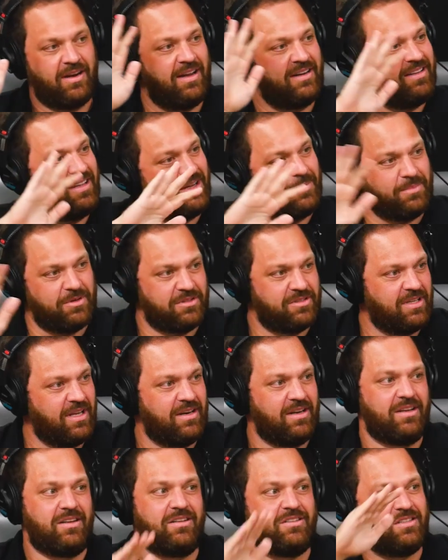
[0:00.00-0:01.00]
I take a
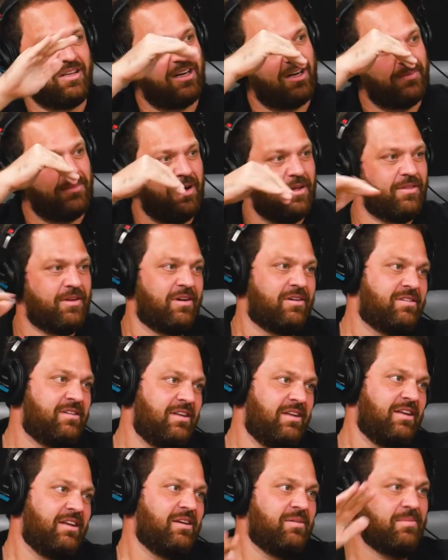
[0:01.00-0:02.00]
percentage and I'm on their
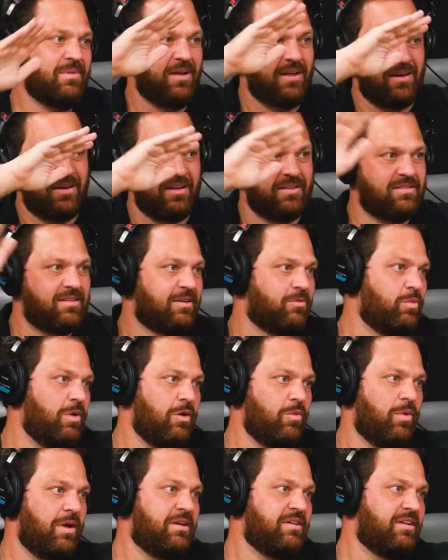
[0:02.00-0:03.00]
team and it's like we
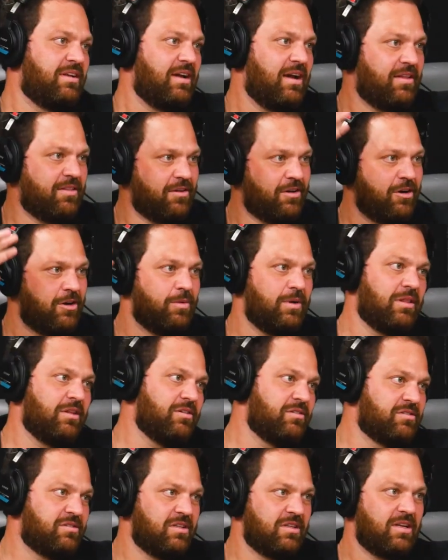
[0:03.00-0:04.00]
win together or we
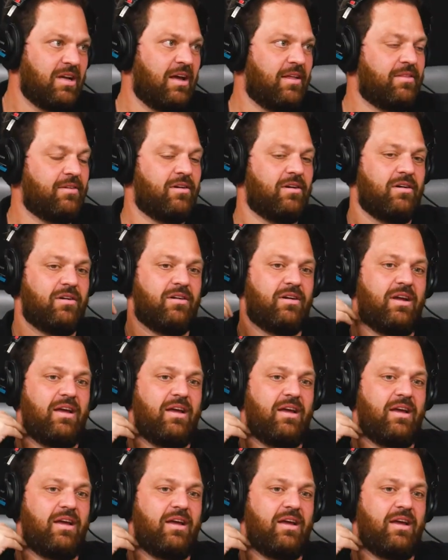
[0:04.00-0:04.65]
lose together.